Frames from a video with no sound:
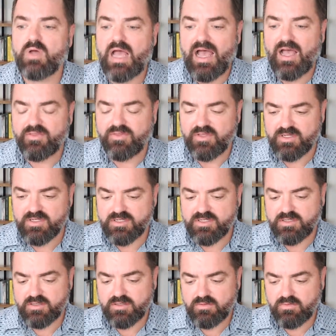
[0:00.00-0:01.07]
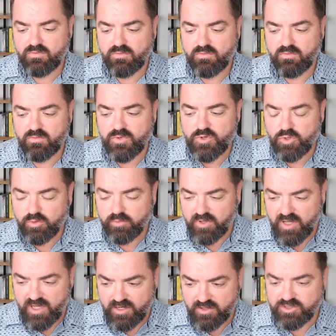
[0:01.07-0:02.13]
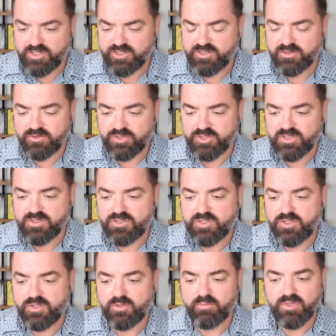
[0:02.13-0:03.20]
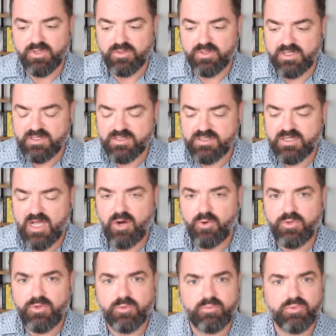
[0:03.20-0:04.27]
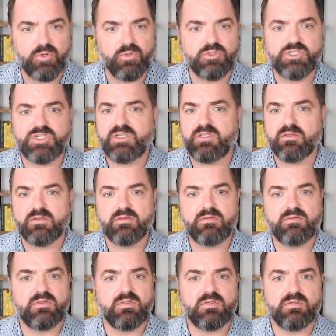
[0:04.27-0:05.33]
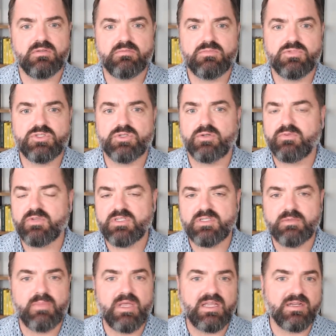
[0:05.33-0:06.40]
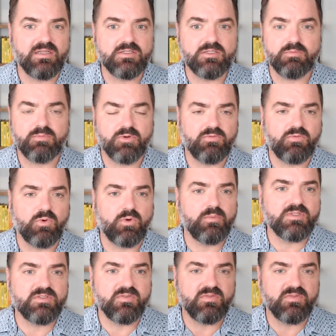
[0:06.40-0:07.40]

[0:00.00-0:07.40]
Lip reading: add these renewable energy solutions to your buildings, how are you approaching the service and maintenance and performance